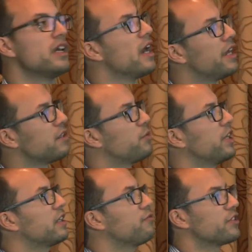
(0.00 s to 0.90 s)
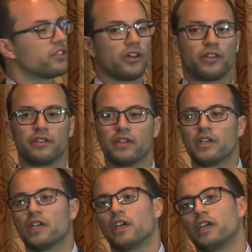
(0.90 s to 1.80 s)
And the predictive return
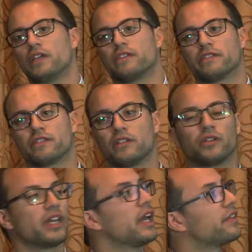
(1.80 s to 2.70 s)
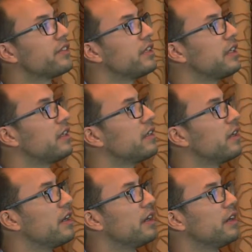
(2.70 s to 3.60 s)
is looking at
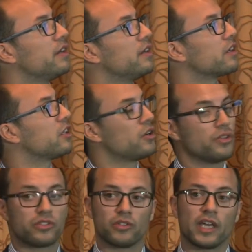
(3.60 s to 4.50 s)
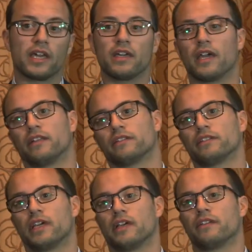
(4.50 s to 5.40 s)
the close today and
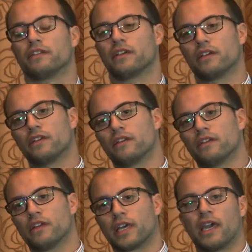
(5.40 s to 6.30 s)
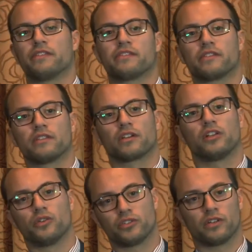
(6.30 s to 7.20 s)
against the
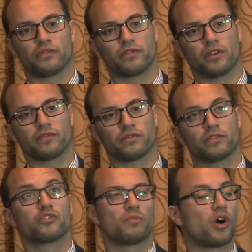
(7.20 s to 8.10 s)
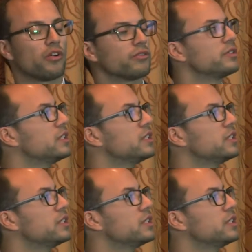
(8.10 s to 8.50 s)
close of tomorrow.